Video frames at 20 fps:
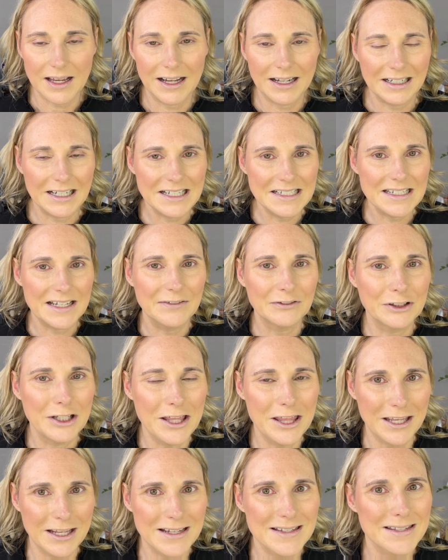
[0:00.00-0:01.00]
I definitely
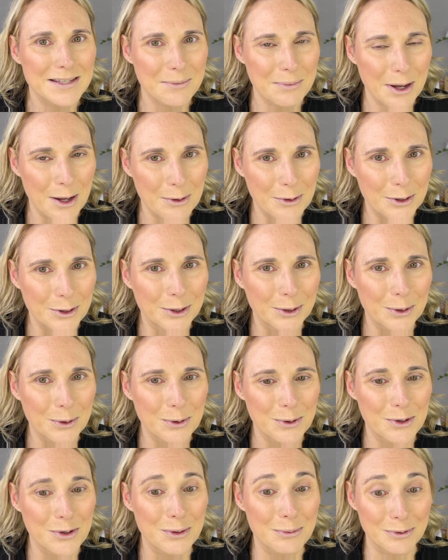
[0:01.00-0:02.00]
think it's the powder
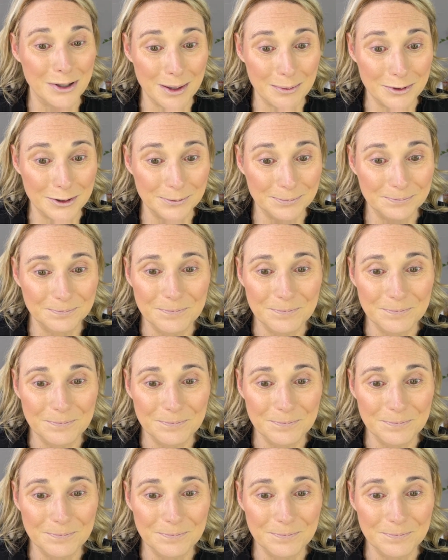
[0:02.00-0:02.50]
or the primer.